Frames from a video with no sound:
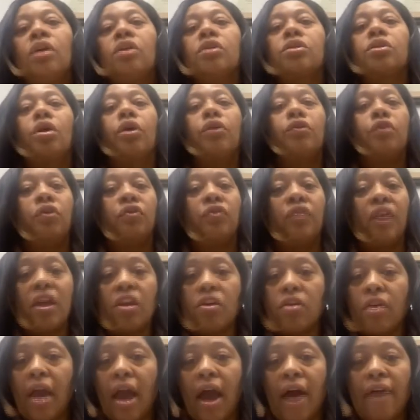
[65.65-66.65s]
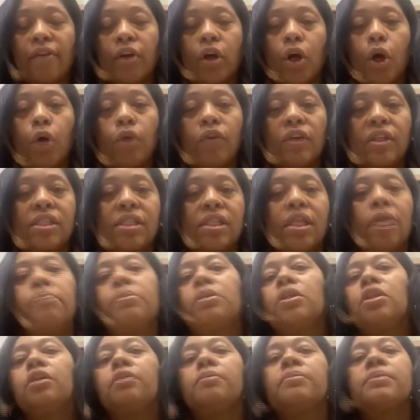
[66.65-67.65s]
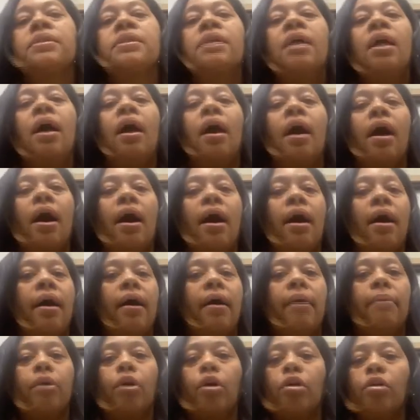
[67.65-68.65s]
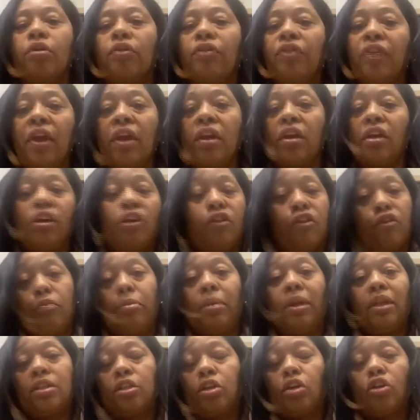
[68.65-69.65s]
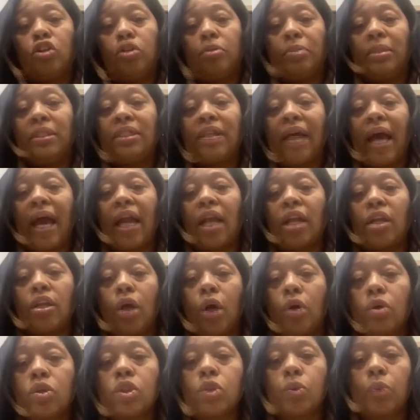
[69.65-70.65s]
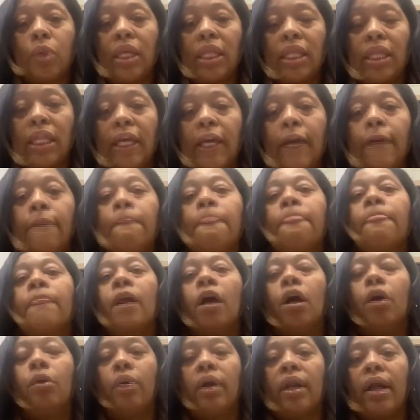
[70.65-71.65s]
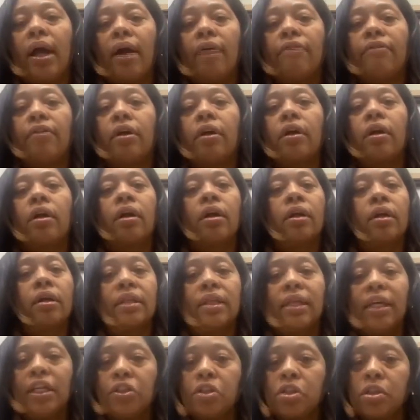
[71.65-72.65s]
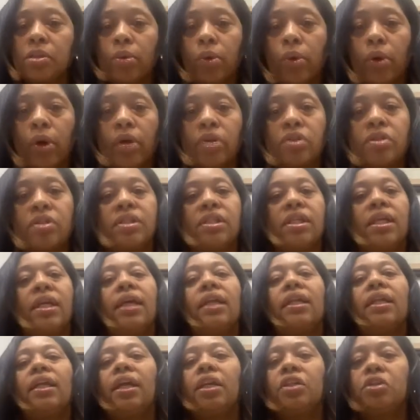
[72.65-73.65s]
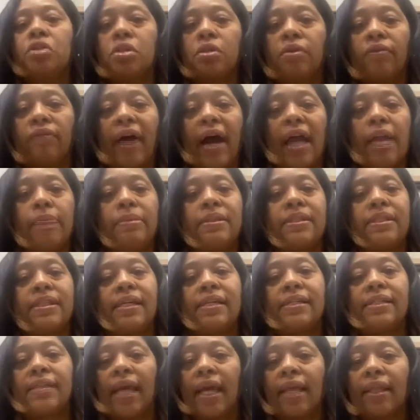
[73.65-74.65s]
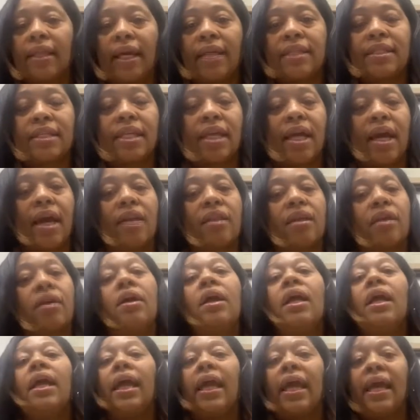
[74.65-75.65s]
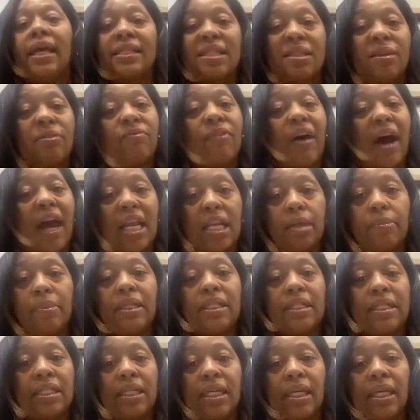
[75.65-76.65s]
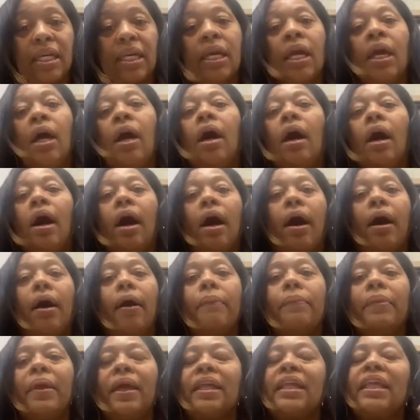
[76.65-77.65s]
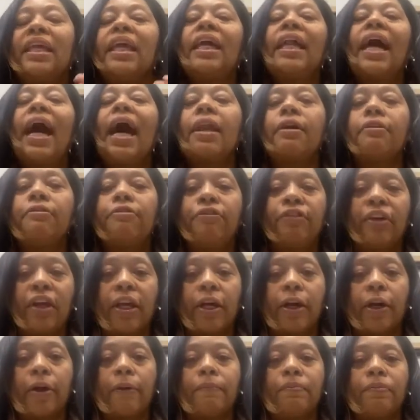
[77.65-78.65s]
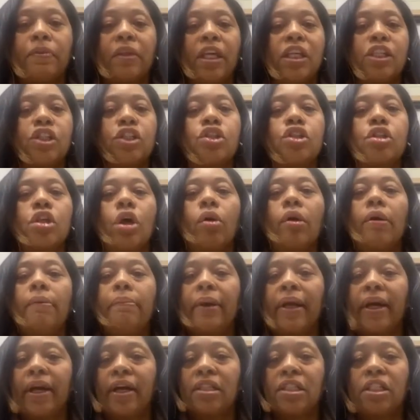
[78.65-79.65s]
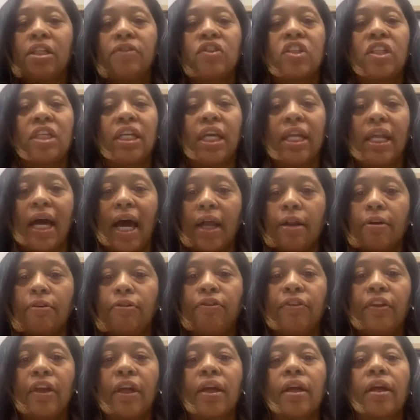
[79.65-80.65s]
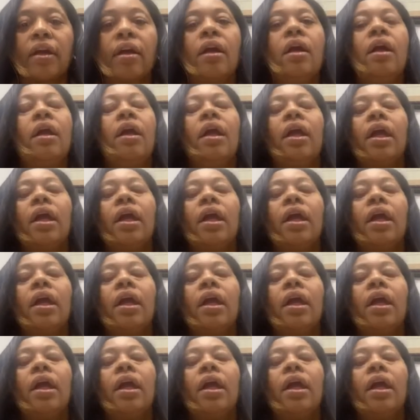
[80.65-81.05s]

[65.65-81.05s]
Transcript: So if you think you have COVID symptoms, or you think you've been told you've been diagnosed with it or whatever, get you some quercetin, get you some vitamin C, take that together, and some vitamin D, and get out of fear. It's so imperative to get out of fear.